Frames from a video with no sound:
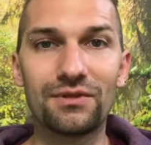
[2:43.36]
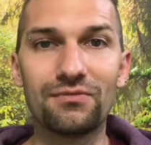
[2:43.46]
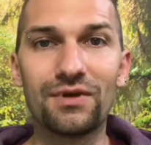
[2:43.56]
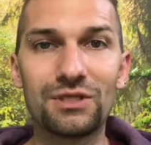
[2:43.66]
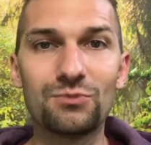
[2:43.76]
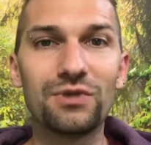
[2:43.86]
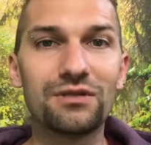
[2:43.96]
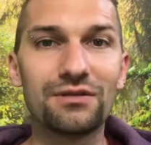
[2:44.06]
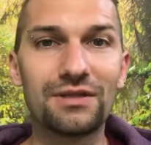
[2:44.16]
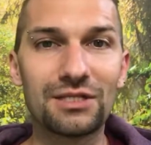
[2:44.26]
there's
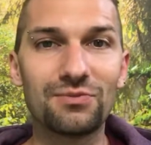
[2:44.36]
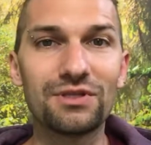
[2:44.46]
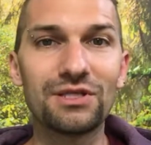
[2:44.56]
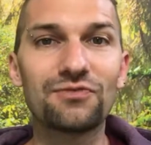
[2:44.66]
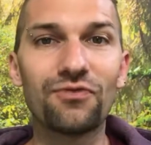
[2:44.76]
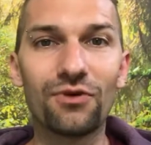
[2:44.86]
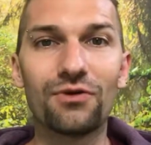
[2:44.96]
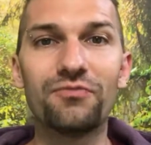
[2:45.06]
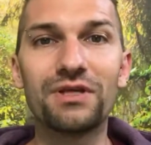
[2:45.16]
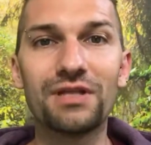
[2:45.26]
been this fall
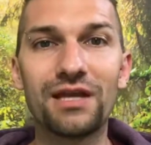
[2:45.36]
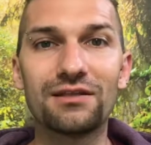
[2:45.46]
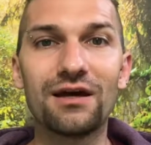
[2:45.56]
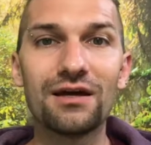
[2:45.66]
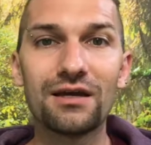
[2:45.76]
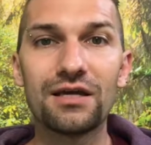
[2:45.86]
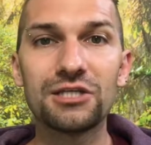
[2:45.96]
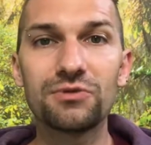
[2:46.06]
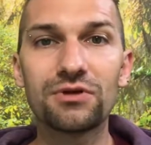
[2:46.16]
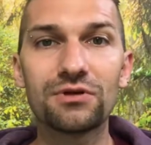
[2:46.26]
of big data,
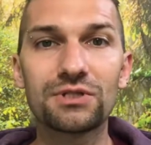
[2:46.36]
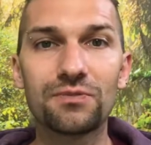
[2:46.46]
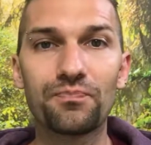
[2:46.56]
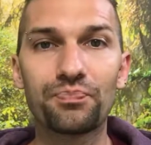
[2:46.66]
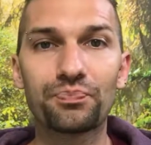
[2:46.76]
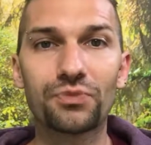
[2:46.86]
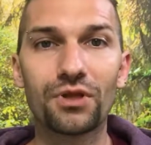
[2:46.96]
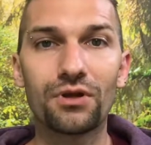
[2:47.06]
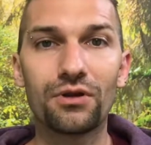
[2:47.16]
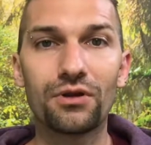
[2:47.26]
is because
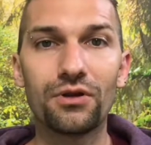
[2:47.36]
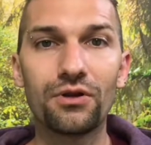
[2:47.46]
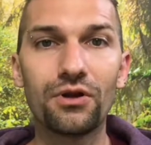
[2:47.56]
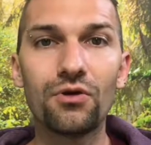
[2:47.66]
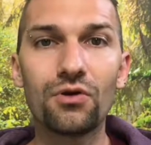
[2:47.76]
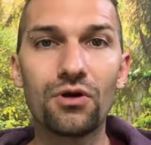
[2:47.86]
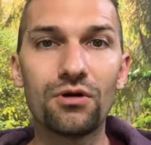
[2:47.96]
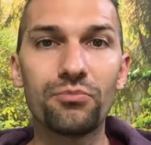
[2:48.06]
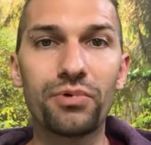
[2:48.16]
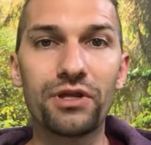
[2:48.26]
no
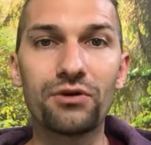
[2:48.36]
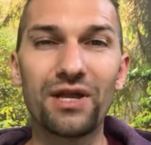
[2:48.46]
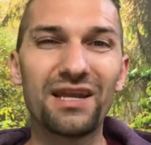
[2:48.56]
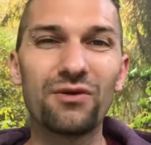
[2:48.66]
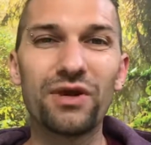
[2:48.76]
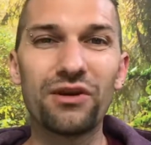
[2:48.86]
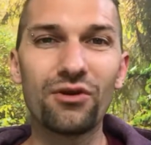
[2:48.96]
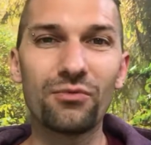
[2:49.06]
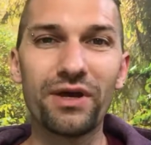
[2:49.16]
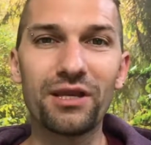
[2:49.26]
company, or anyway,
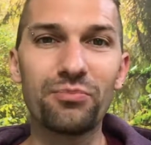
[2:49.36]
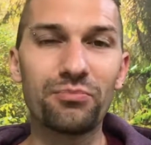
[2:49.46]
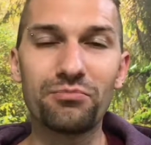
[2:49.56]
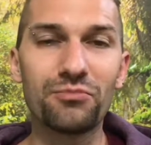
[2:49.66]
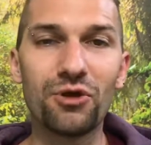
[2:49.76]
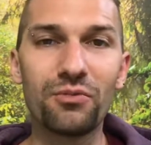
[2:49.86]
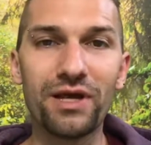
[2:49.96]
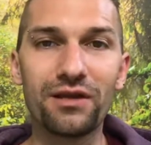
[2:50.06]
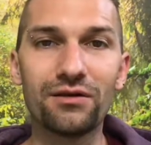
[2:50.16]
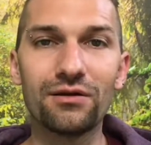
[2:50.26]
no
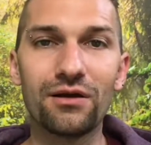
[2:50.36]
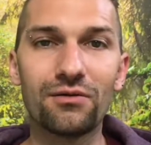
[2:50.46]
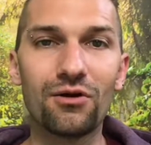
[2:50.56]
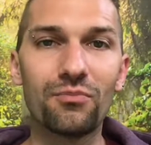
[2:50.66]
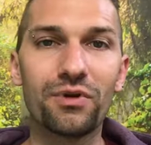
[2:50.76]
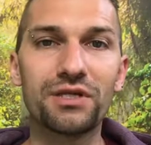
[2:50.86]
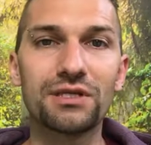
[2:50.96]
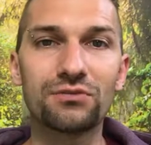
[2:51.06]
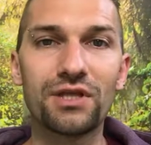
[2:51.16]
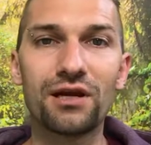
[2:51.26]
many companies
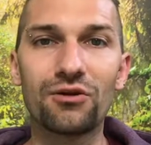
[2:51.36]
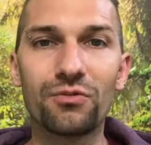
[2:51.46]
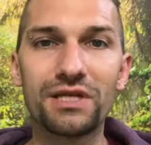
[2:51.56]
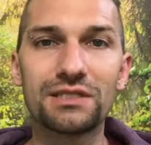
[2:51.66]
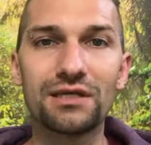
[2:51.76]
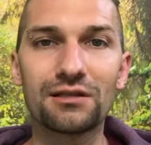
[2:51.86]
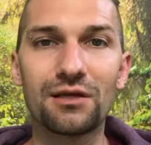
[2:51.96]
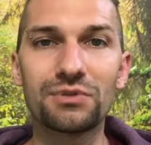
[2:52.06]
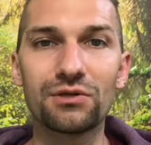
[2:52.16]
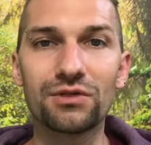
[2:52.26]
out there, no many
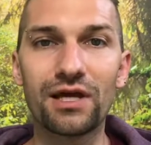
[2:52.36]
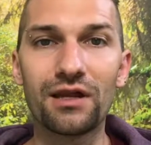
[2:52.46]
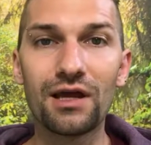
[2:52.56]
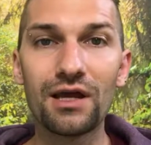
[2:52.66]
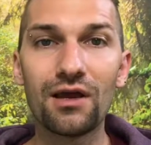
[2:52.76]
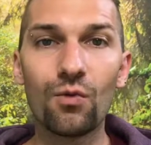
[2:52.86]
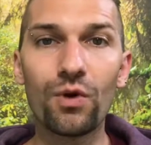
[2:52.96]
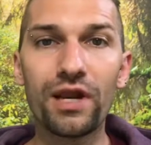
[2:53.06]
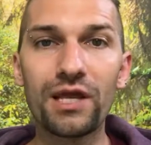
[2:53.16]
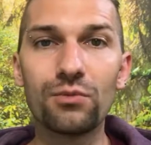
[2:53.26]
startups out there,
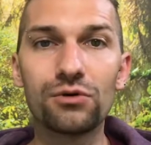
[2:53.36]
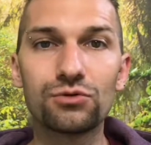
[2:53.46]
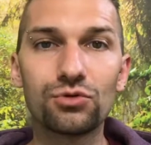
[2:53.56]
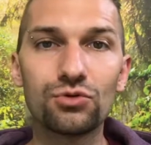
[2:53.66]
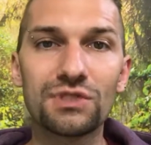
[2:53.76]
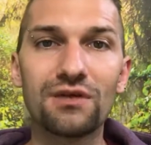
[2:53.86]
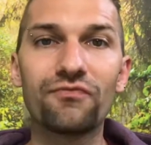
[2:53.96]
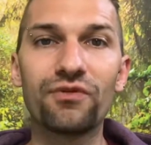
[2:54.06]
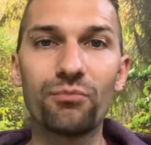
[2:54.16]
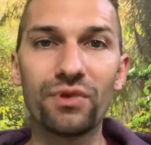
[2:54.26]
were able to do
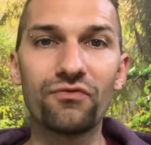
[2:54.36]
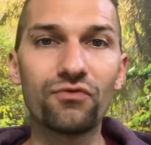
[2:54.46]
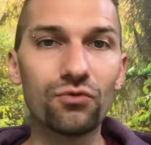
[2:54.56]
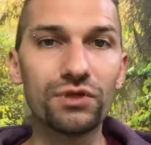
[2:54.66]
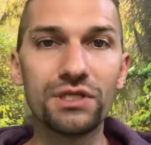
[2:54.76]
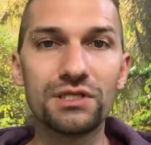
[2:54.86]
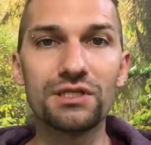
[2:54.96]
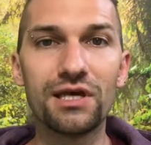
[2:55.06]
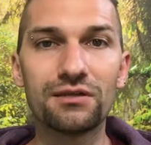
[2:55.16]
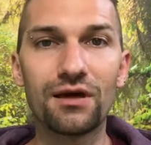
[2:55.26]
something meaningful with this
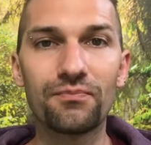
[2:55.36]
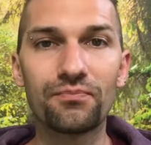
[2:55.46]
data.